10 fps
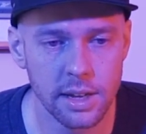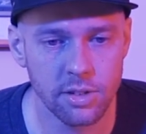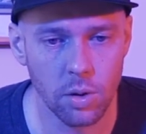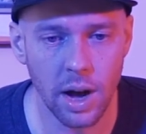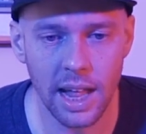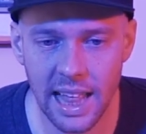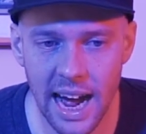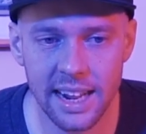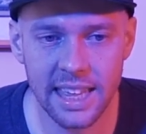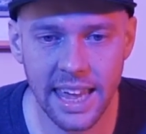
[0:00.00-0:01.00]
So a
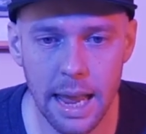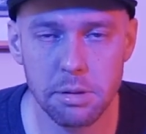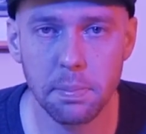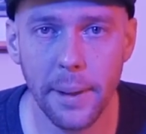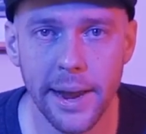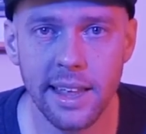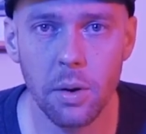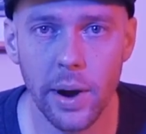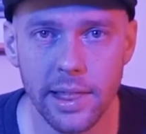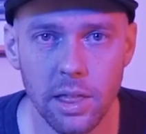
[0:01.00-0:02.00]
lot of the game is played
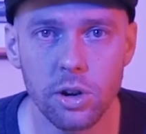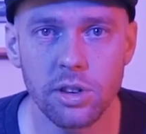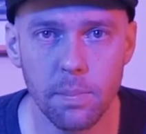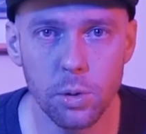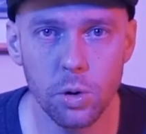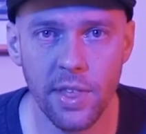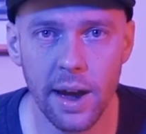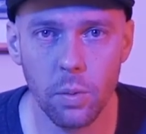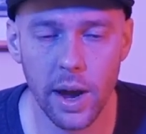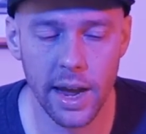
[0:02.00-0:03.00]
that way. Learn to move
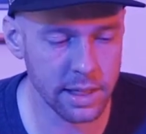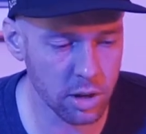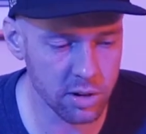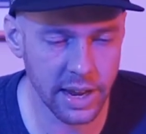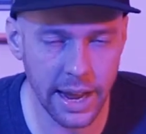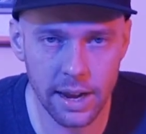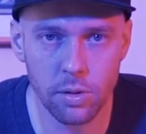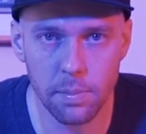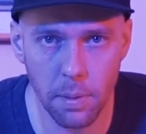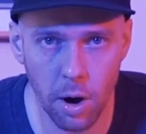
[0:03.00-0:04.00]
that way. Learn to
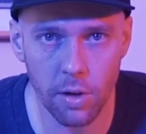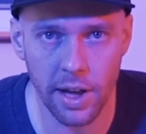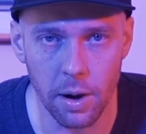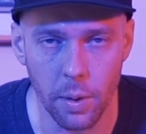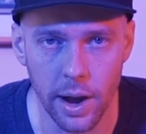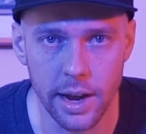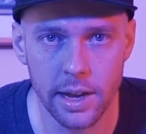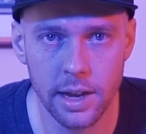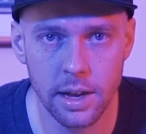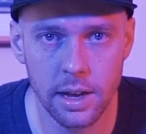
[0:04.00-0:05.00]
handle the ball that way.